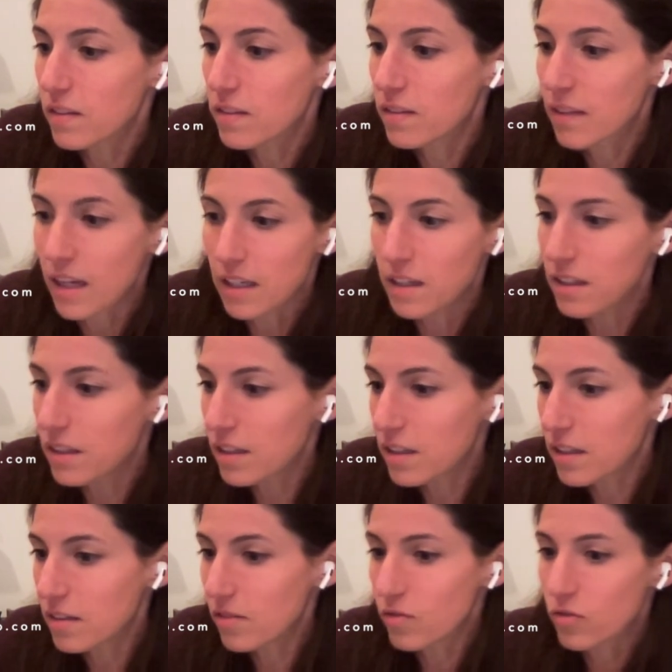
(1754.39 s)
second
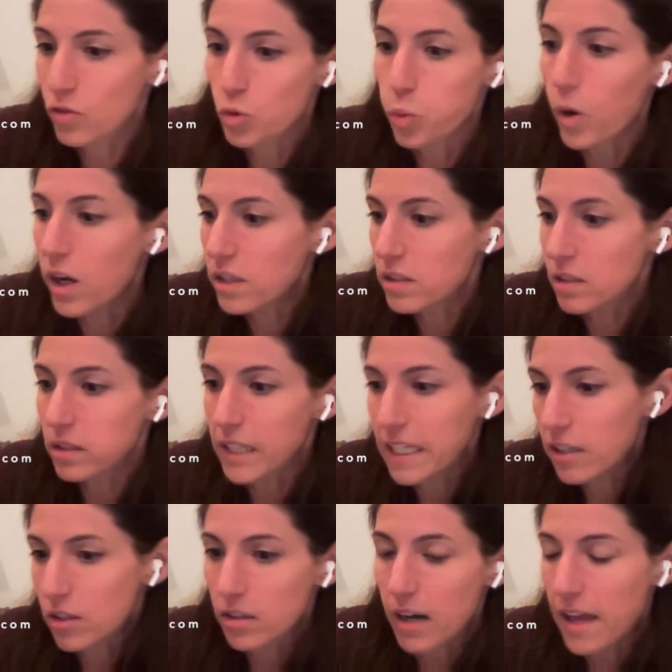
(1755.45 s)
Tuan's
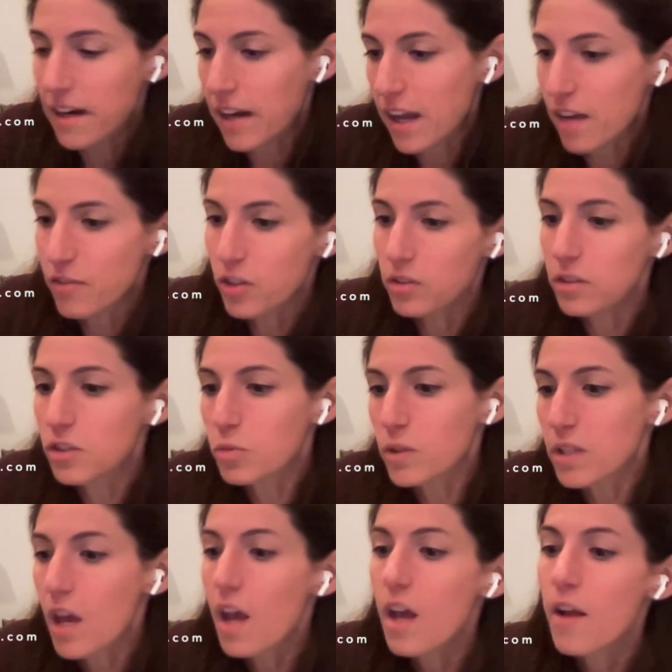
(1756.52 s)
later 9.5-year lease
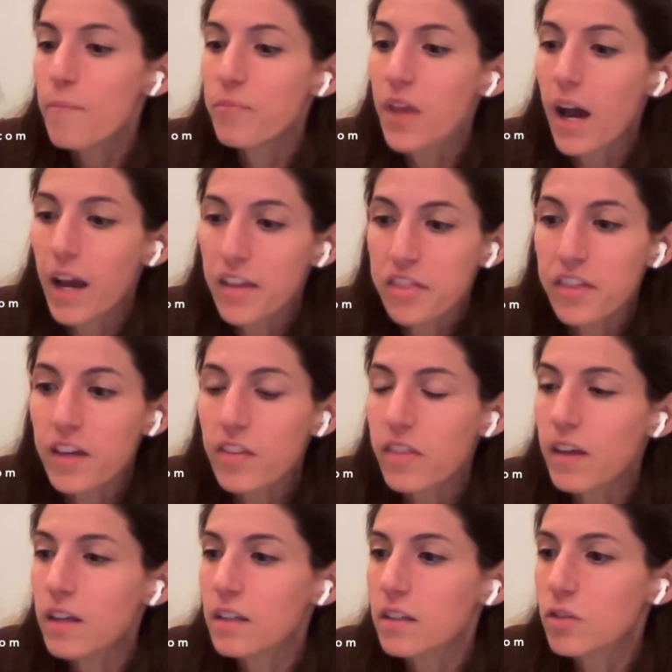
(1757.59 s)
was. I think
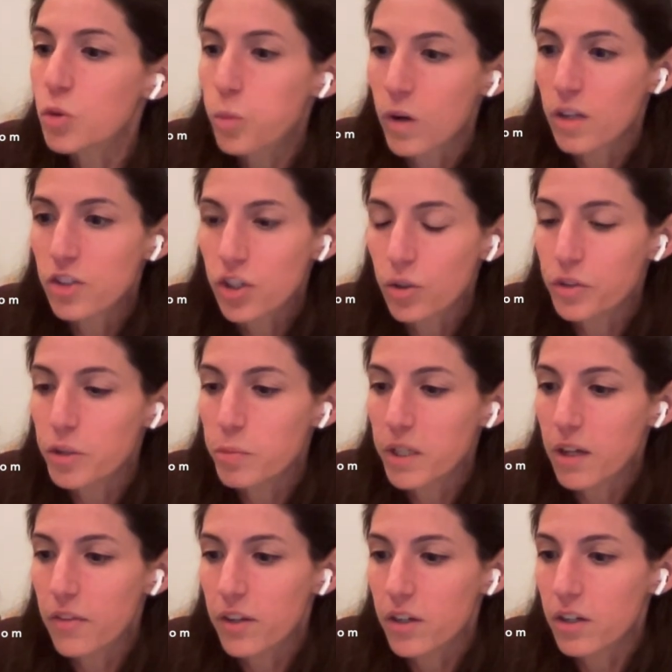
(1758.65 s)
that Tuan should only be
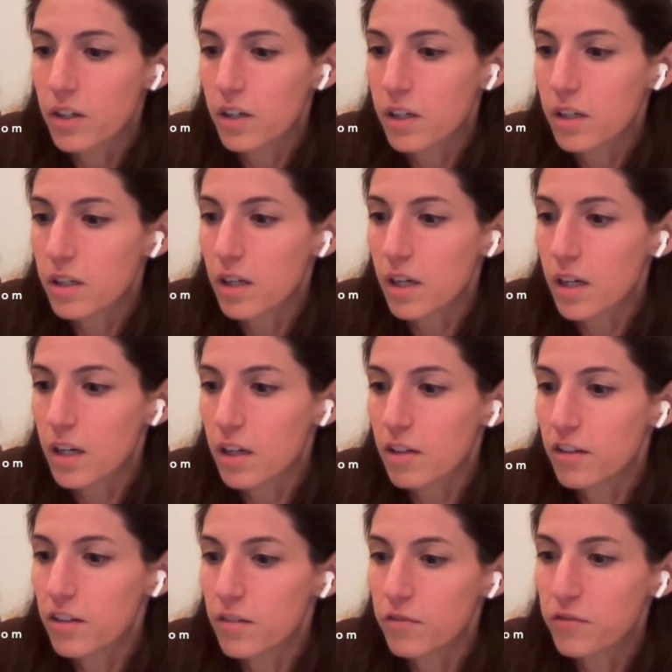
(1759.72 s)
on the hook
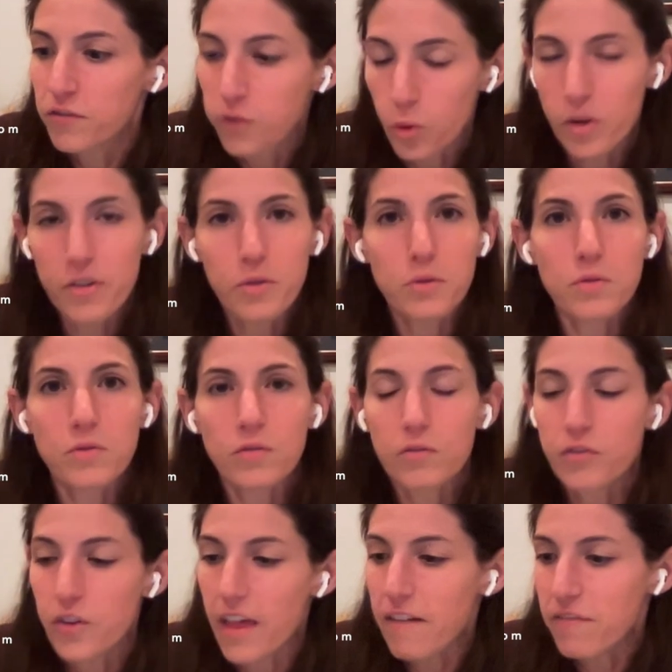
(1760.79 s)
for
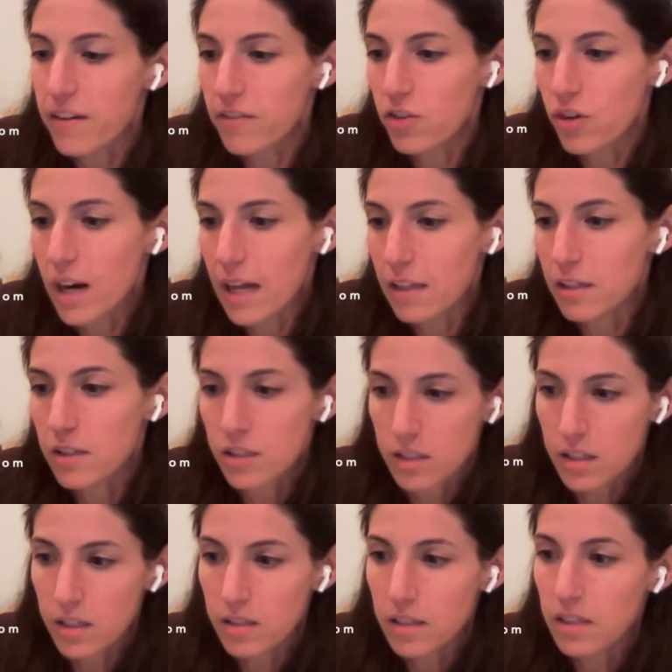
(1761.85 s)
that $500 to
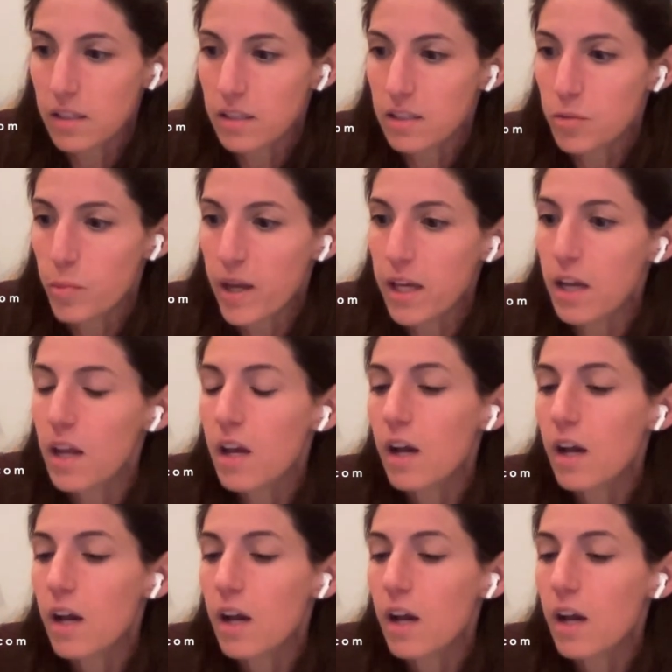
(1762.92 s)
the extent he has to pay it